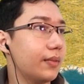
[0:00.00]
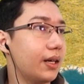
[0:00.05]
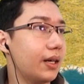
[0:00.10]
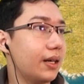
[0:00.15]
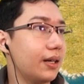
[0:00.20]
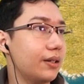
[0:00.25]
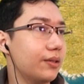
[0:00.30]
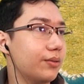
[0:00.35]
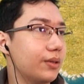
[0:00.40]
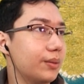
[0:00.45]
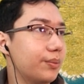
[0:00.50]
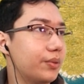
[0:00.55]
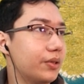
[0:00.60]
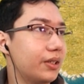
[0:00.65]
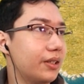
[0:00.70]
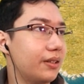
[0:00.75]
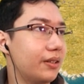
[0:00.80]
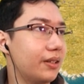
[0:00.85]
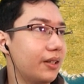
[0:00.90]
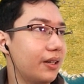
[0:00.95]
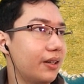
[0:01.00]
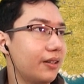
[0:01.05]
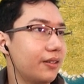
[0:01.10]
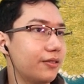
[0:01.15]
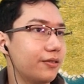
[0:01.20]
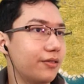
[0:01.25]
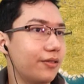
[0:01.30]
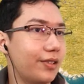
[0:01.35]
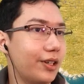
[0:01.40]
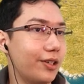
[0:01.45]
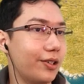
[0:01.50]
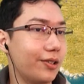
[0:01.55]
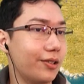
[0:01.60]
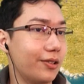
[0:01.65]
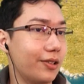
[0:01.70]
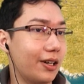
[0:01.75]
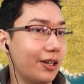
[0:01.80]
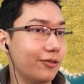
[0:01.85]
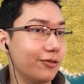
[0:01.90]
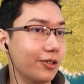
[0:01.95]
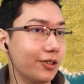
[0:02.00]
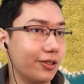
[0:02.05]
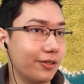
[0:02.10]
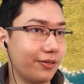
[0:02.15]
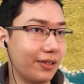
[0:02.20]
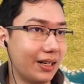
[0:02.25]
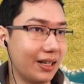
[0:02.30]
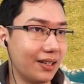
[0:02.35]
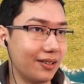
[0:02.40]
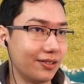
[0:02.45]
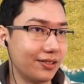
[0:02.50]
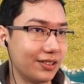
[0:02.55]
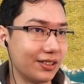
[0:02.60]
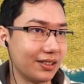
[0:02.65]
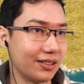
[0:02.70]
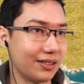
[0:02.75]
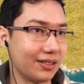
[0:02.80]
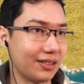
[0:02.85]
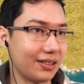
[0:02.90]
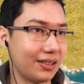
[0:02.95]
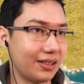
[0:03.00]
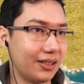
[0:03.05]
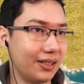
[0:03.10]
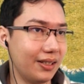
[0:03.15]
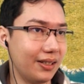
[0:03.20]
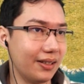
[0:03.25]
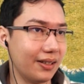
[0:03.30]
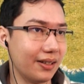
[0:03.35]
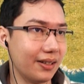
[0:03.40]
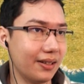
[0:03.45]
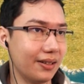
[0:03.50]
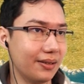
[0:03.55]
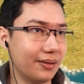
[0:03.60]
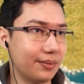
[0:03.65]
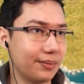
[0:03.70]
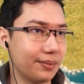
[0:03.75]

And we'll put another row, row of houses here.